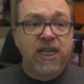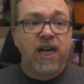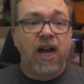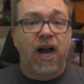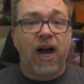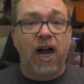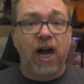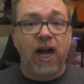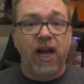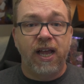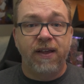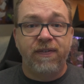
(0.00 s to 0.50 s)

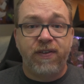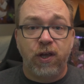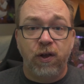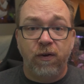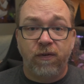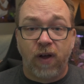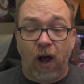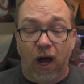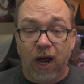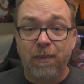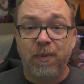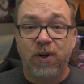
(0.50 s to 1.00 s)
uh, if you've
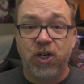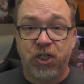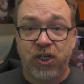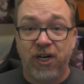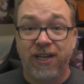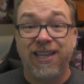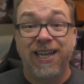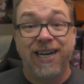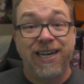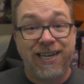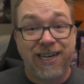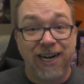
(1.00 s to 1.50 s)
got a
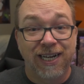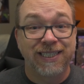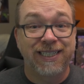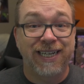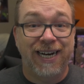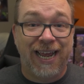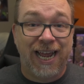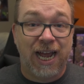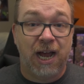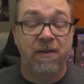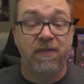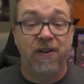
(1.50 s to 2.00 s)
machine that doesn't
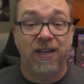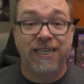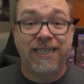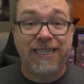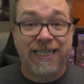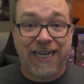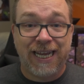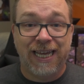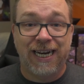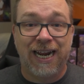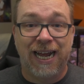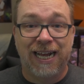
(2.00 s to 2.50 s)
have a
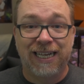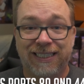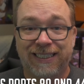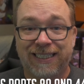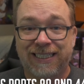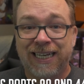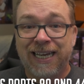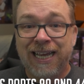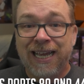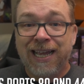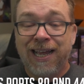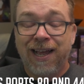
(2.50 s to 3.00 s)
DNS